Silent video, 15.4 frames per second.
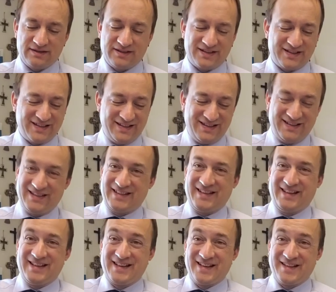I
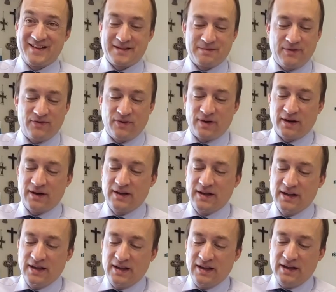should have done this before,
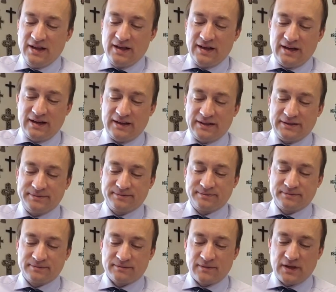um,
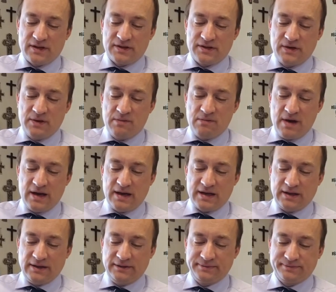to Micah.